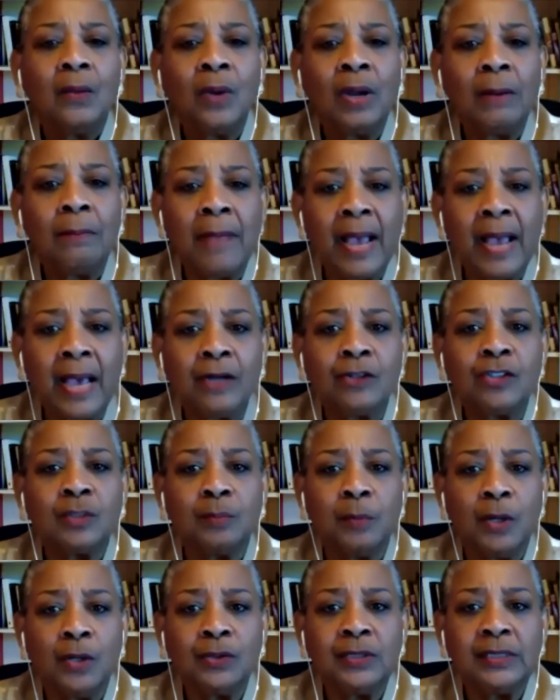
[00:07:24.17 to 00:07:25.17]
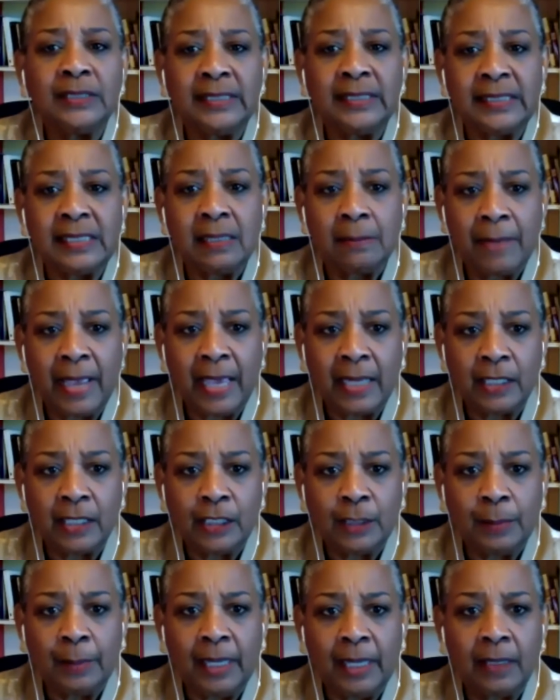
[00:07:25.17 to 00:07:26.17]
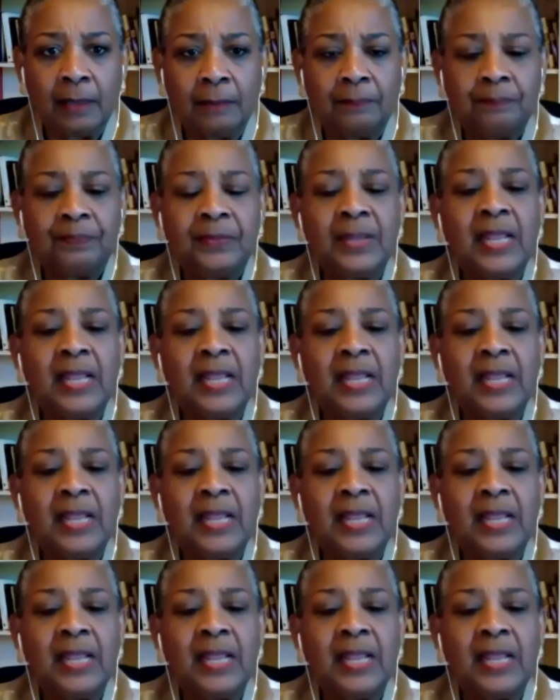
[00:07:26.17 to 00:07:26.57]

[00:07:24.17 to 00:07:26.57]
What matters most is the management.